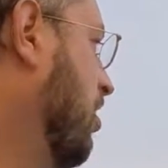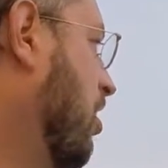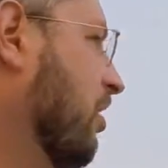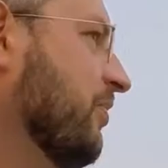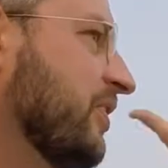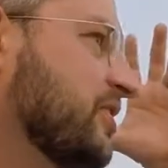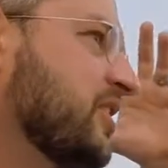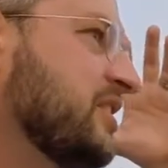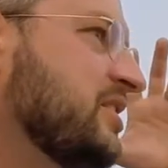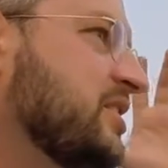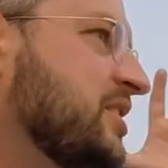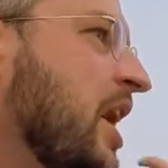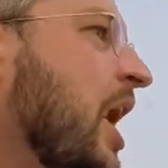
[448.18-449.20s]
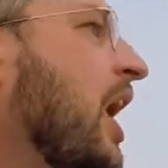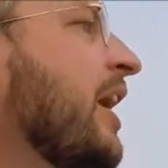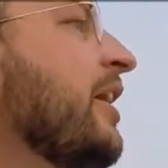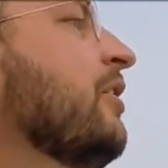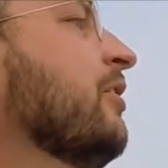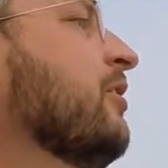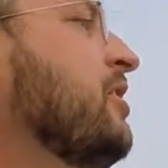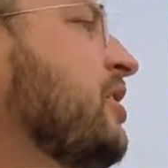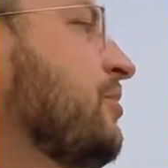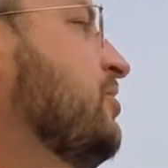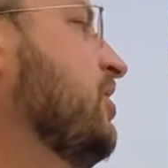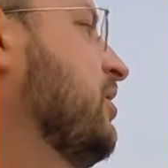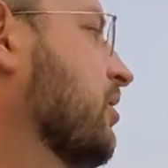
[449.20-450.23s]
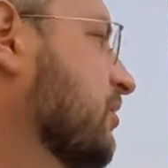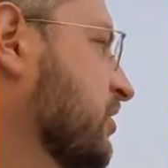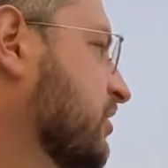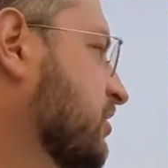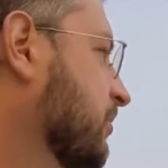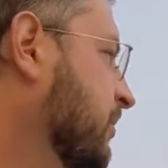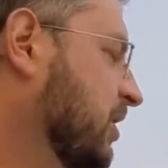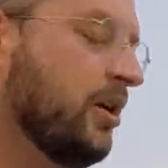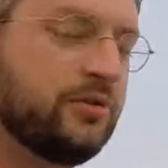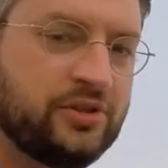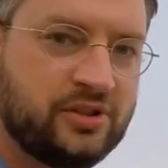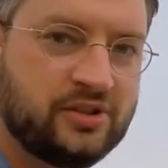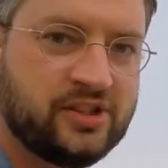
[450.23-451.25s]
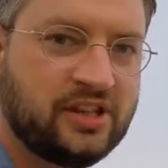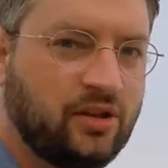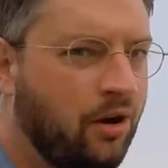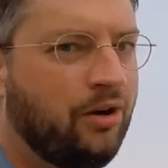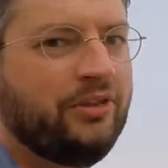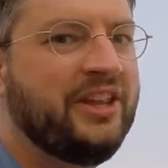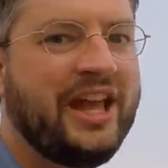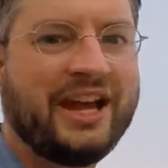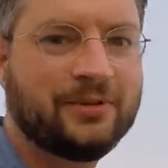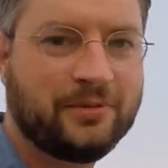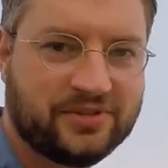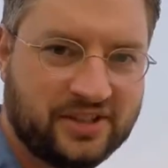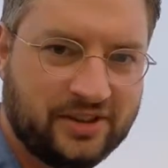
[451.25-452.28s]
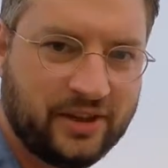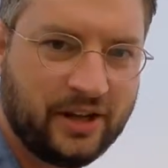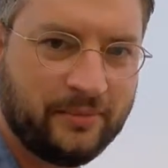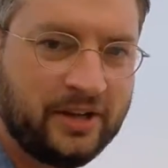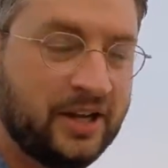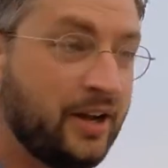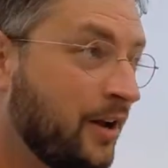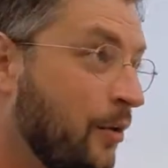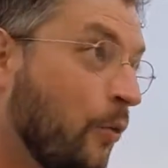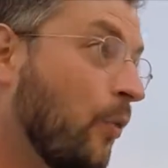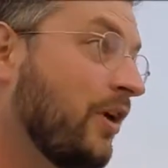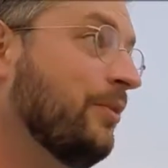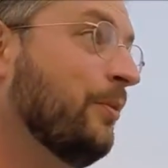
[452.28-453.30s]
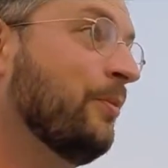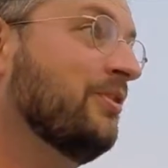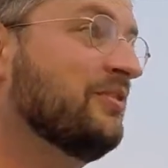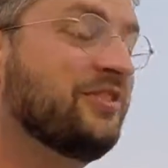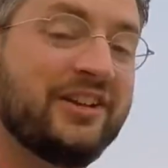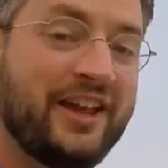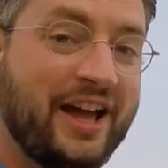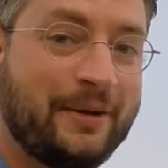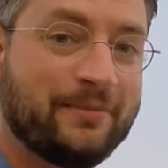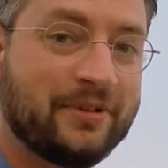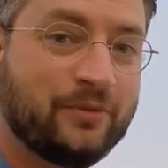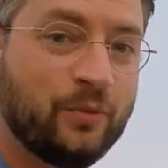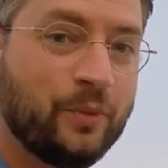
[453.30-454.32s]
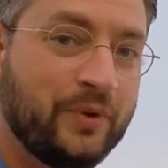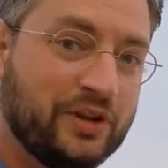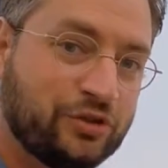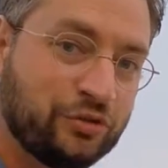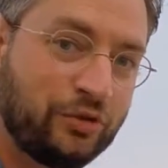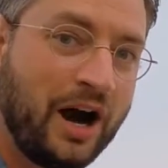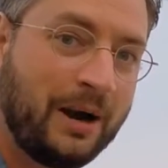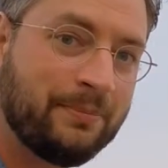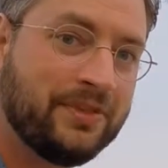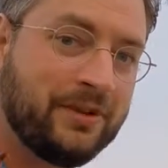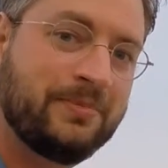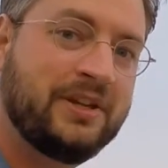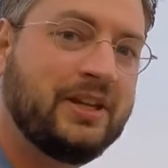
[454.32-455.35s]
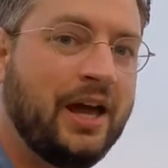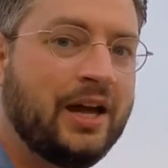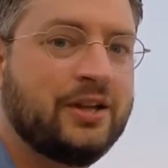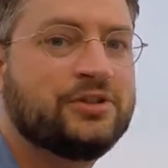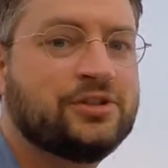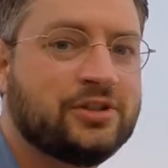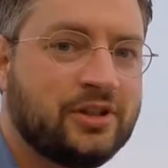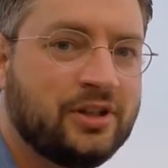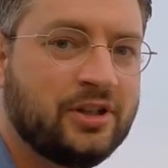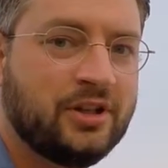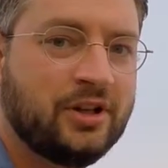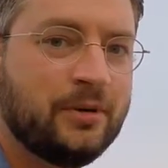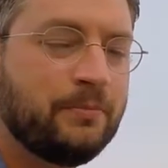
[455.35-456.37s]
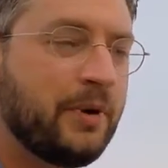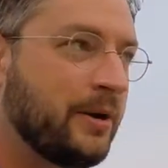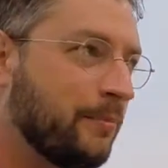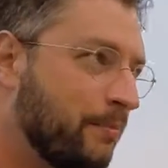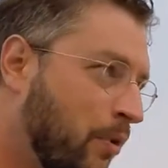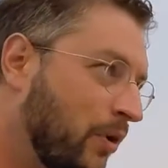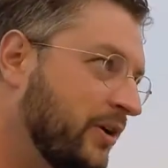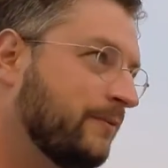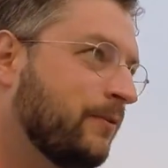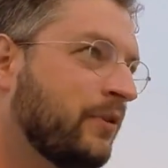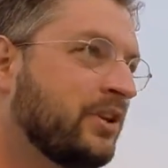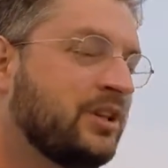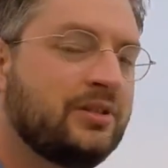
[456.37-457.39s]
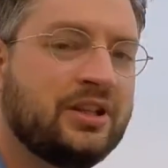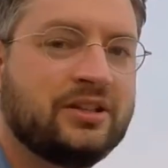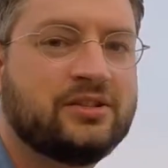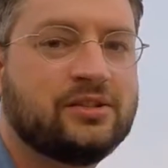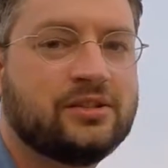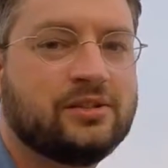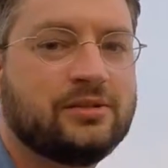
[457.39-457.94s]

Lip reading: on this entire huge ecosystem, the oceans, and all the animals in them. What in the world is going to happen when we drop the pH by 0.4 units?